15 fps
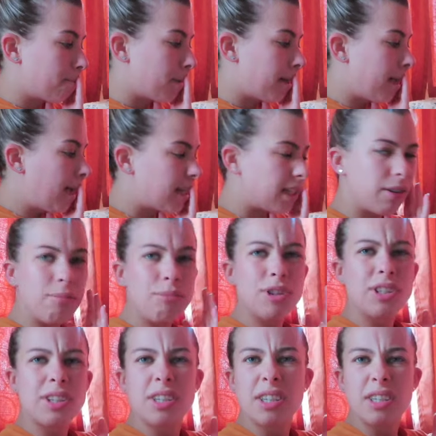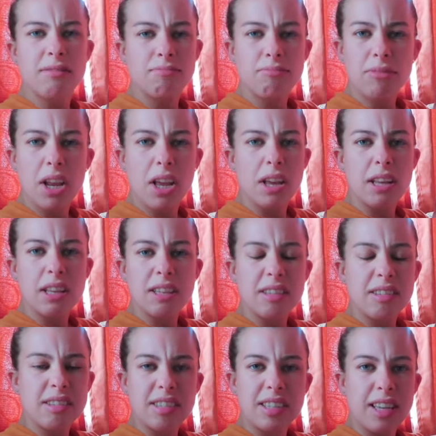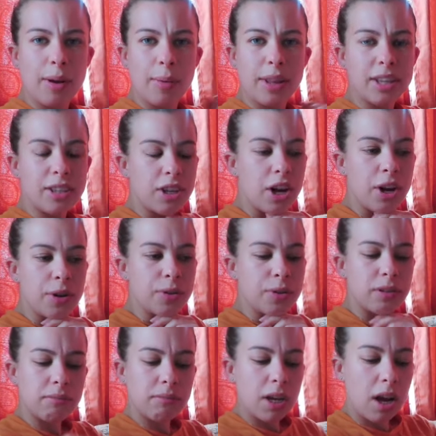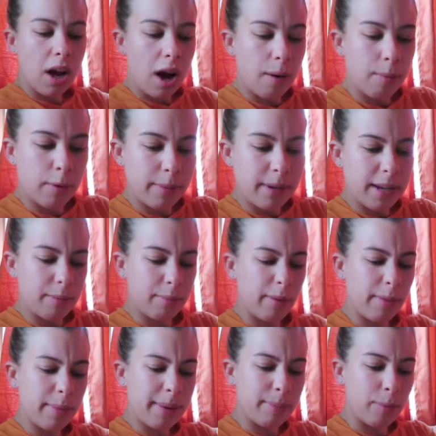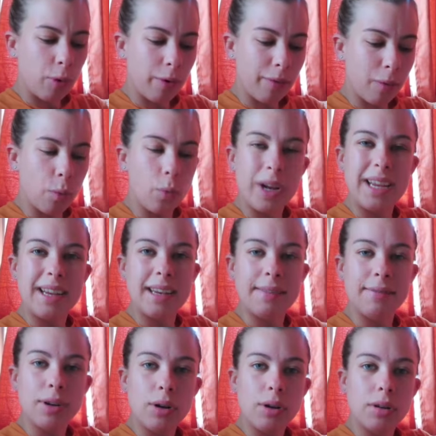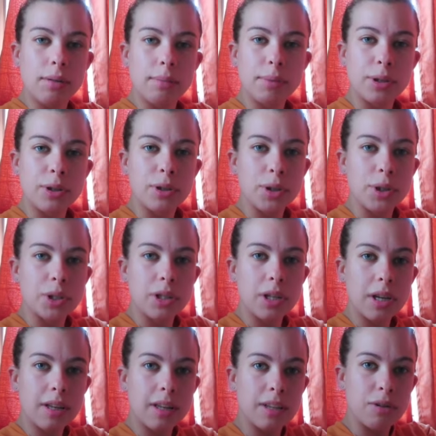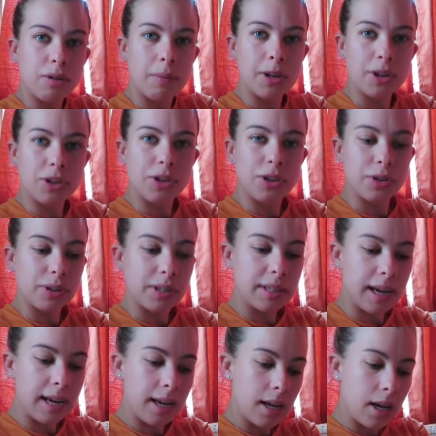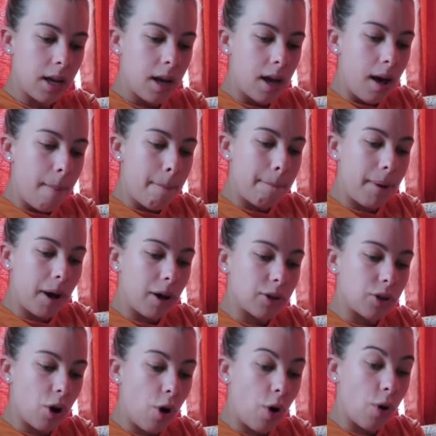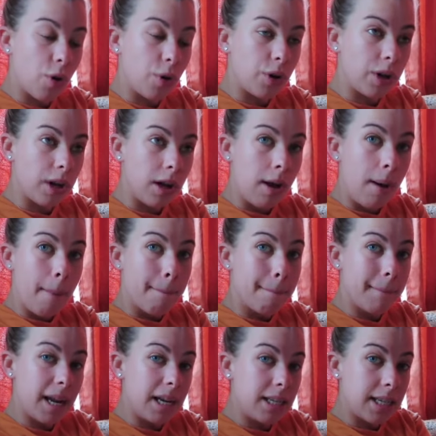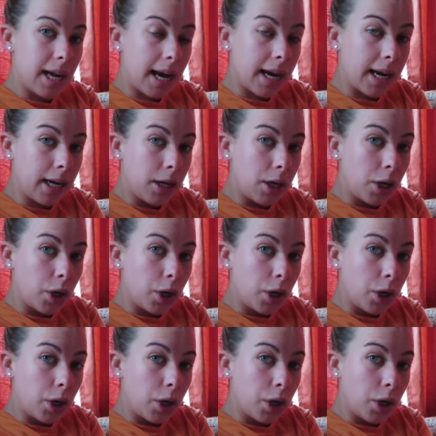yeah, so I'm just going to see where this goes. I'll probably It'll probably be more of a weekly vlog because there's not much to do today. But on Monday,